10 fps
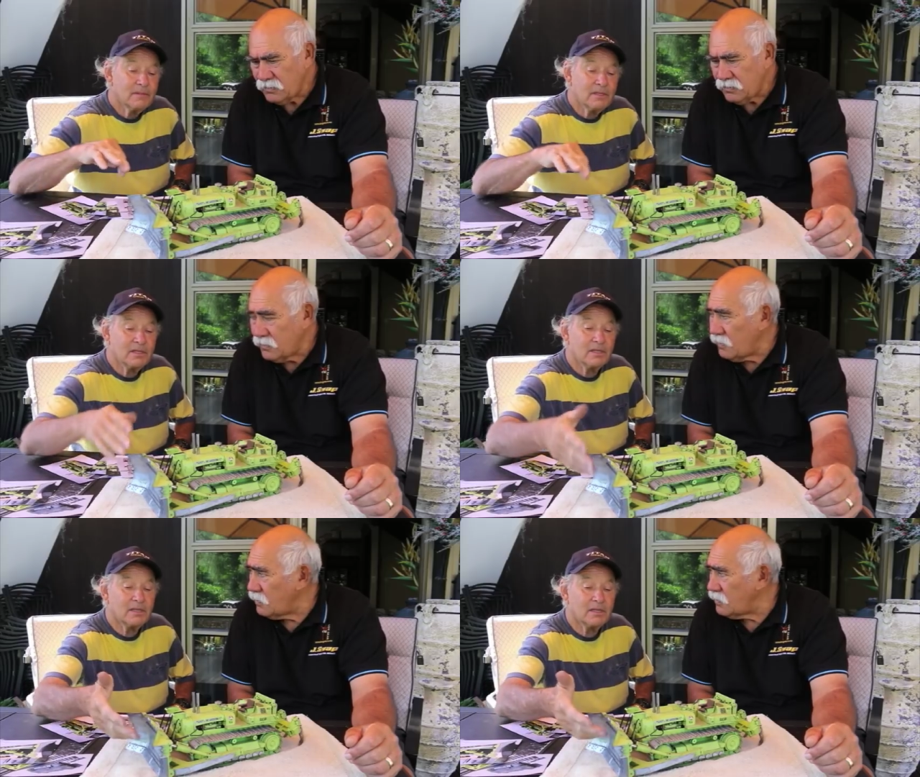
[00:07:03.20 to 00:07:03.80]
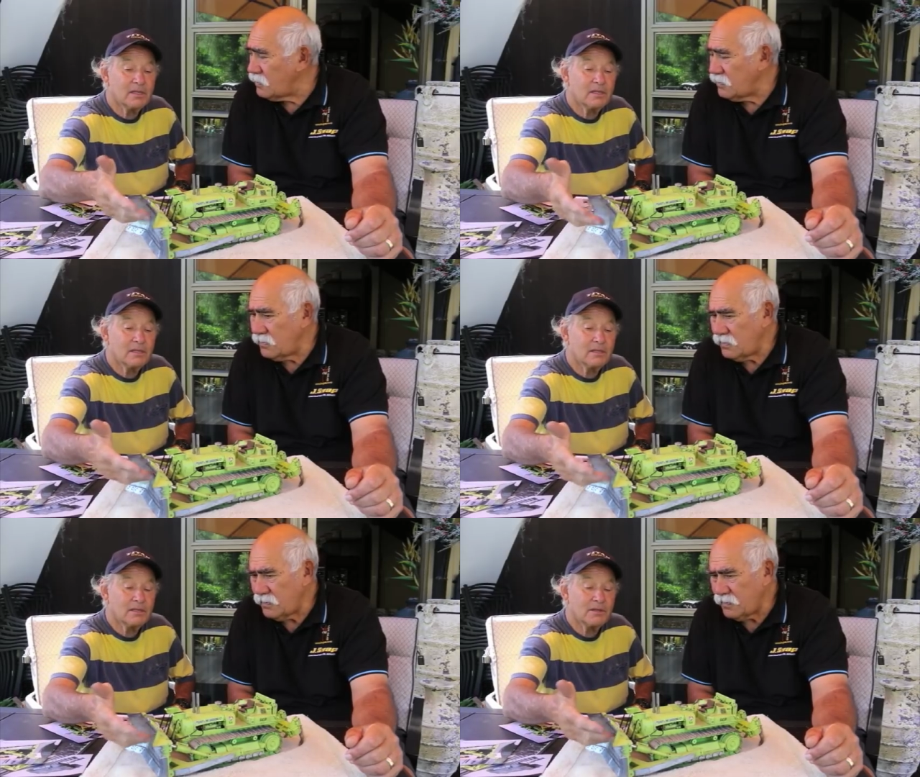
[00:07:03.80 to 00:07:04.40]
Speaker 1: and the and the
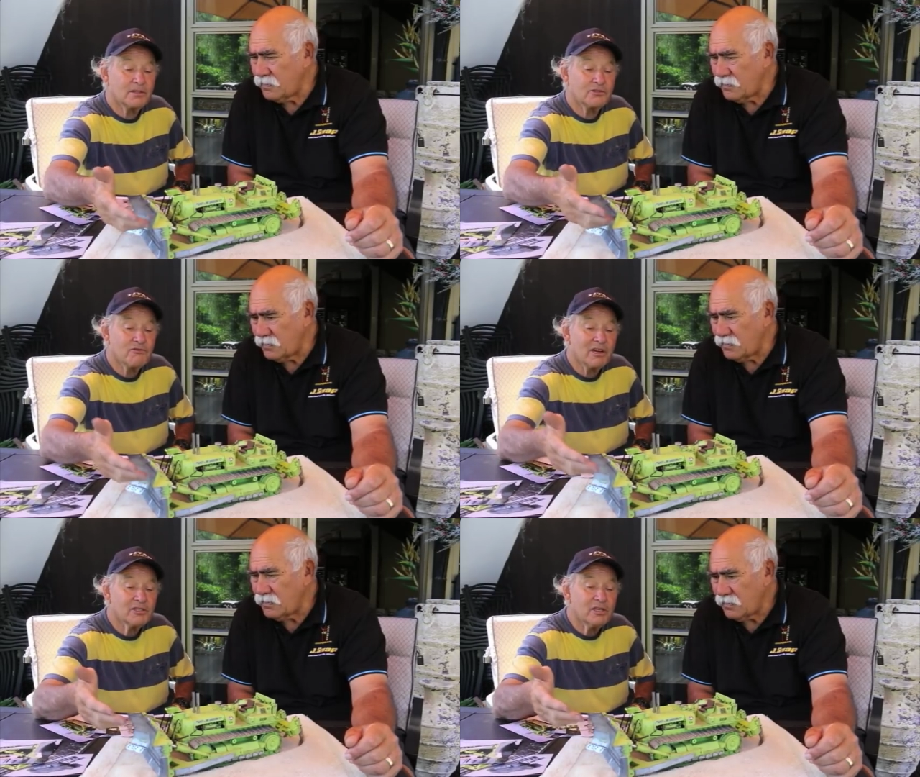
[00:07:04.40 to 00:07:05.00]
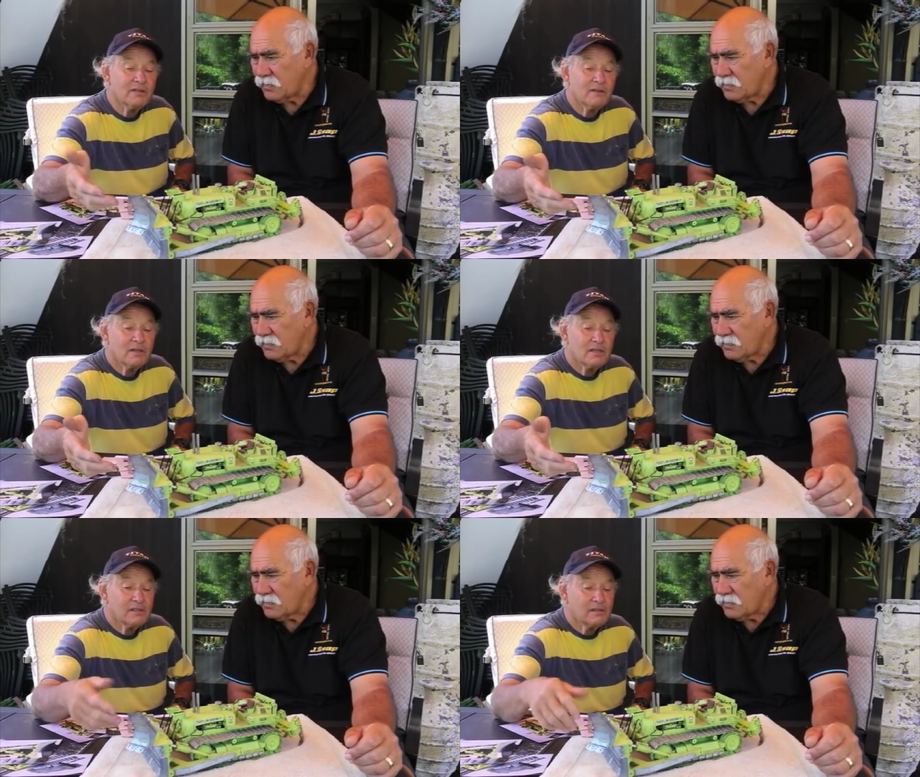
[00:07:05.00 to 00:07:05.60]
and the, and the structure,
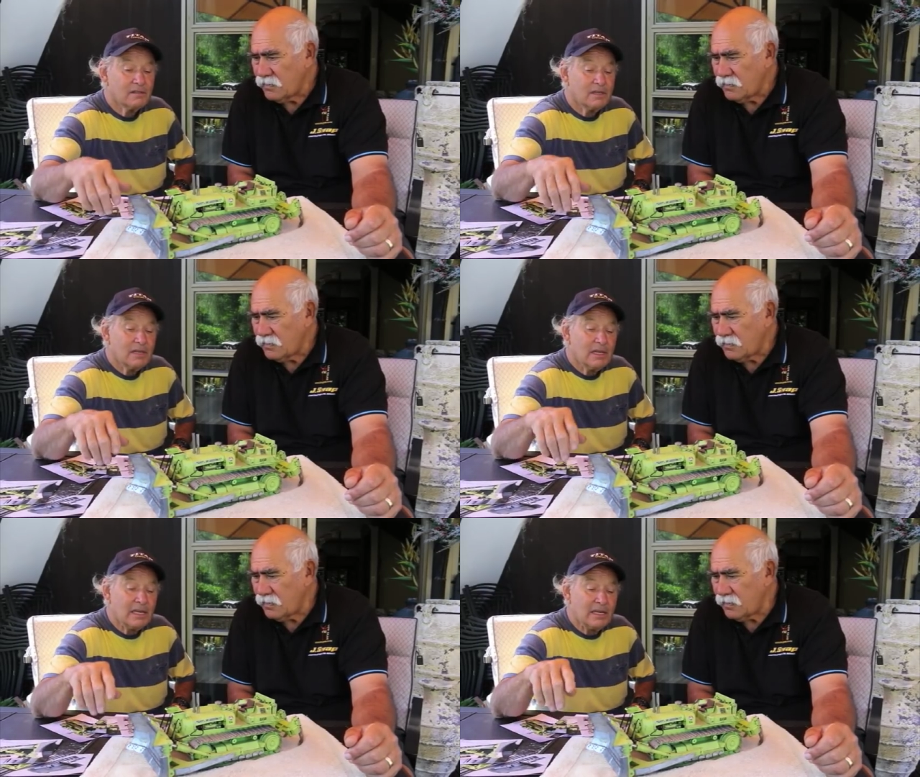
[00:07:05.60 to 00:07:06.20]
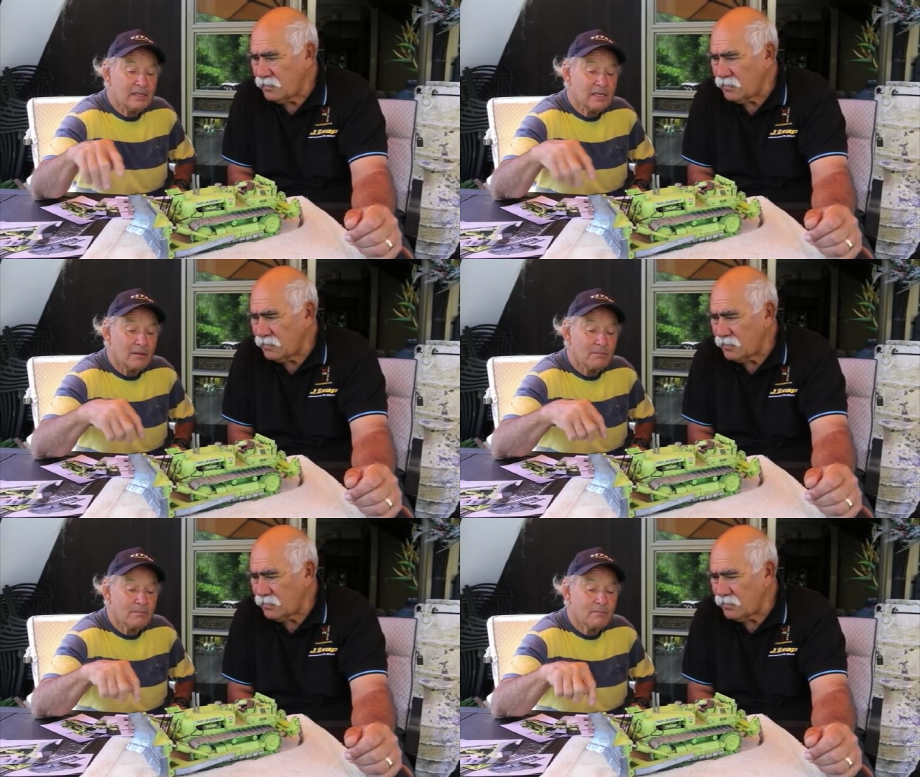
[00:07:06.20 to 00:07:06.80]
and
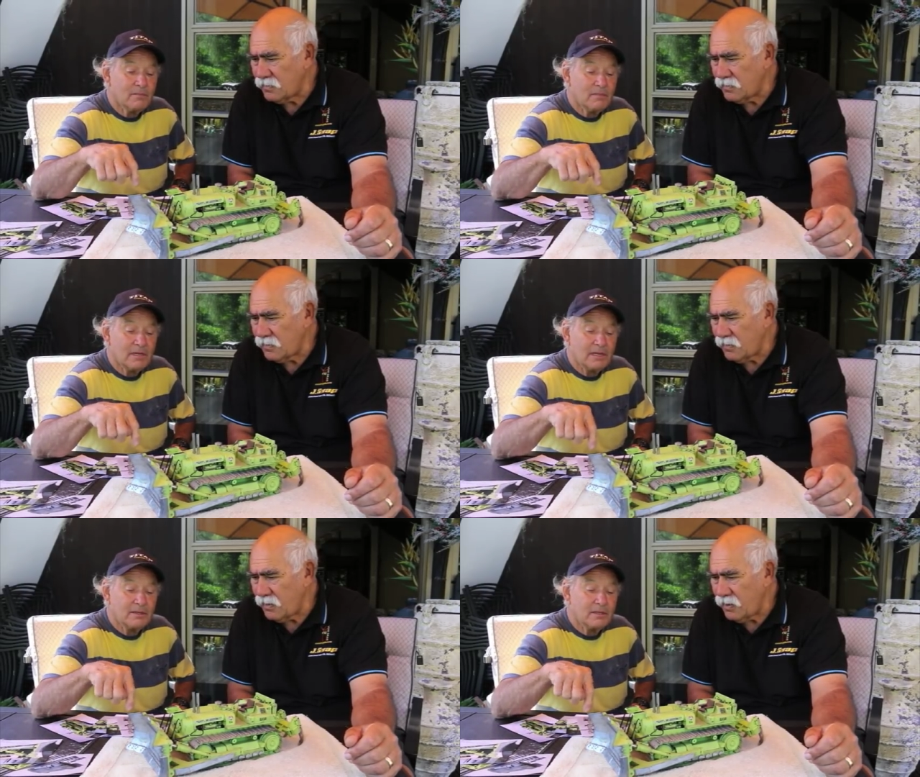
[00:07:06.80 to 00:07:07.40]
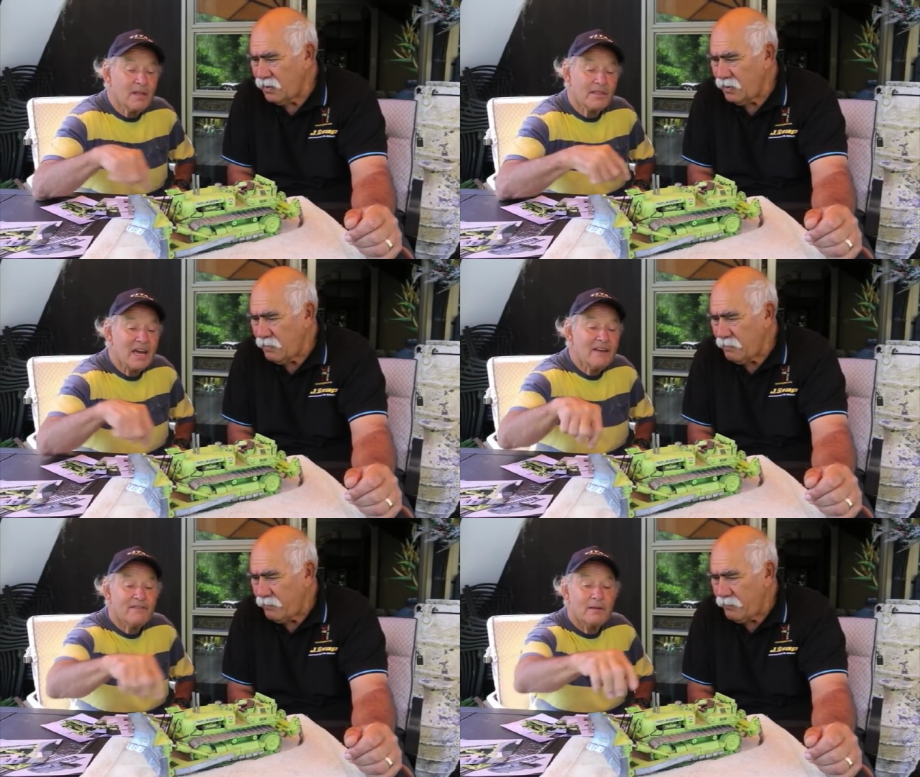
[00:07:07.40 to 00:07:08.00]
um, and now the
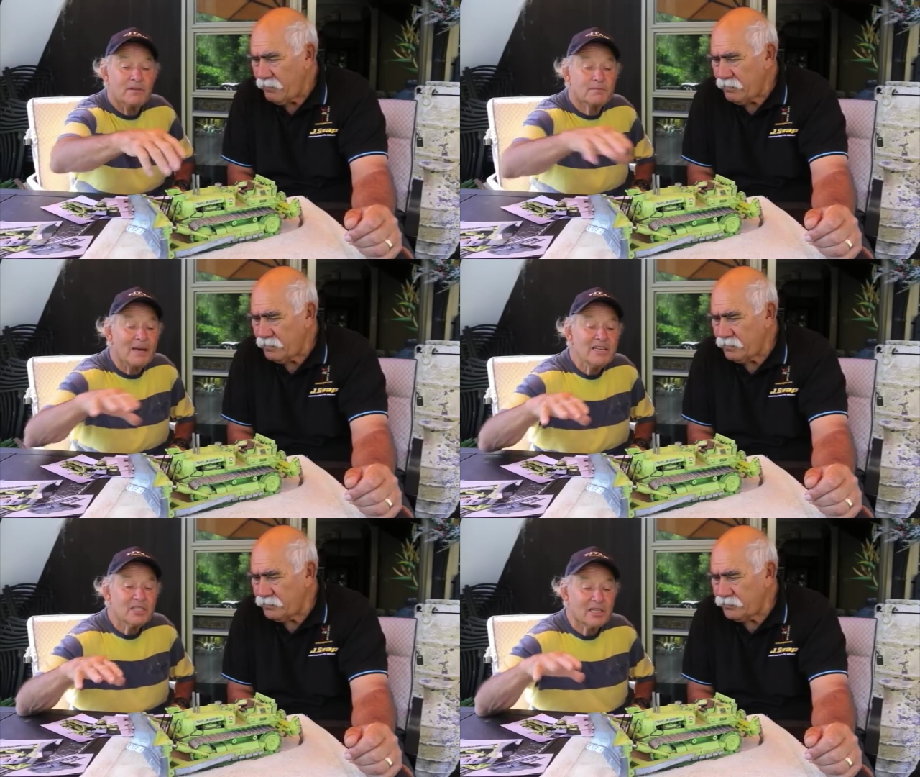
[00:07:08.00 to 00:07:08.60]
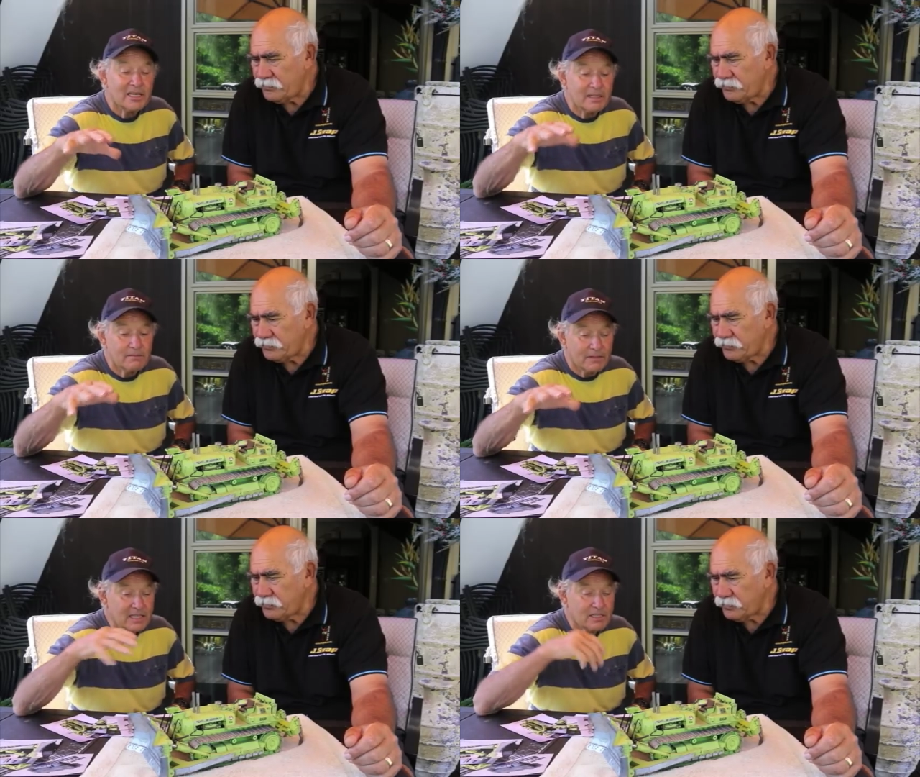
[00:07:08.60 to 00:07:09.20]
A-frame. It basically
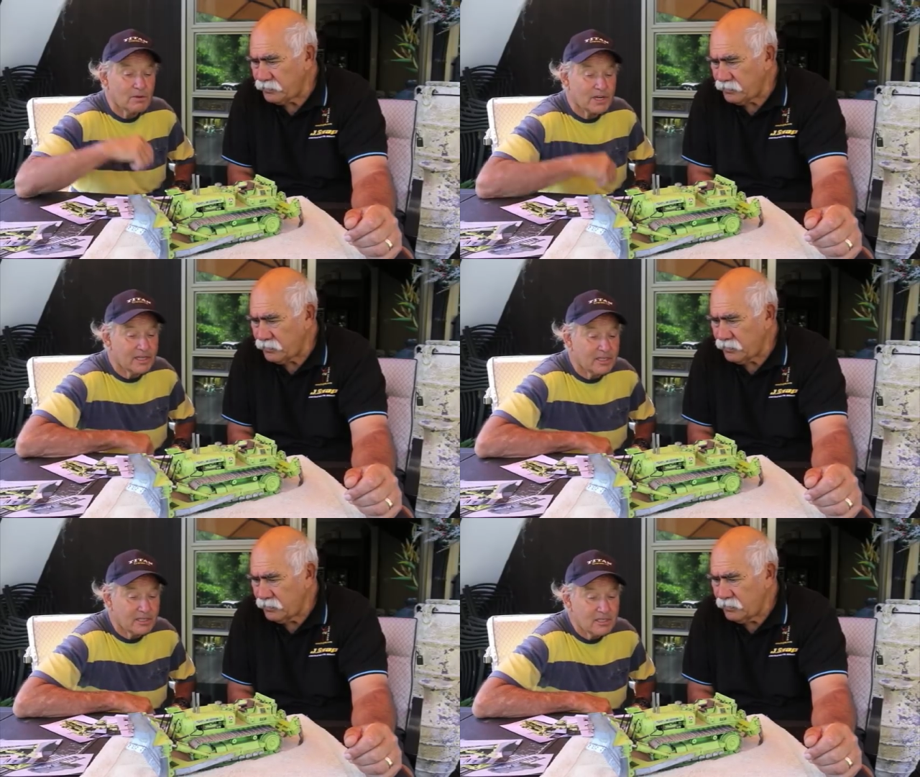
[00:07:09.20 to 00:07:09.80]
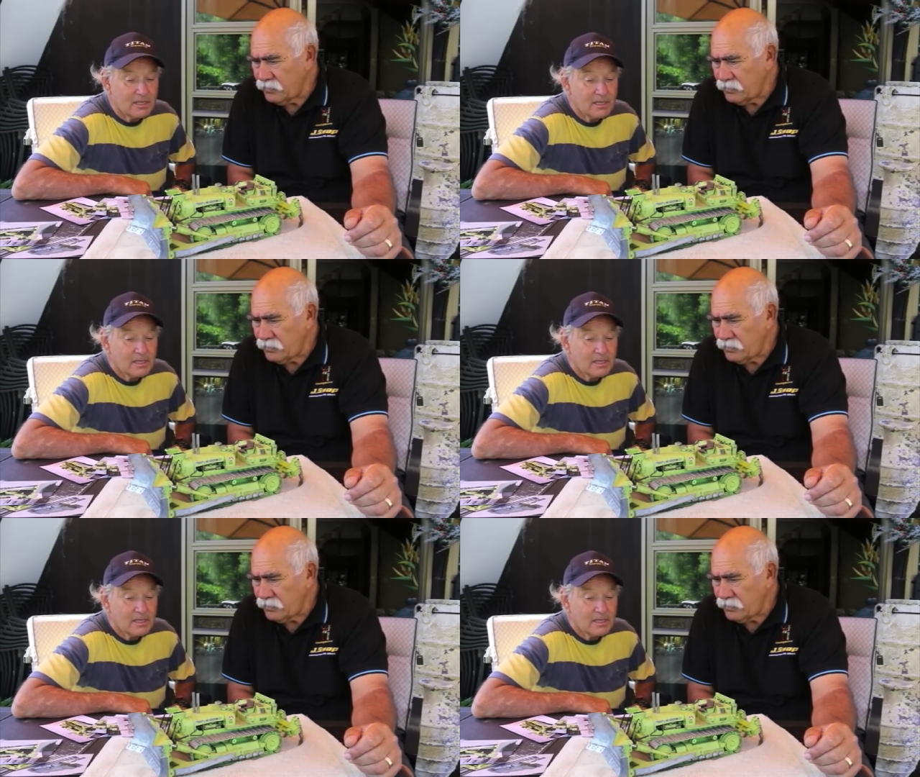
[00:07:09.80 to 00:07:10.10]
that's what it is.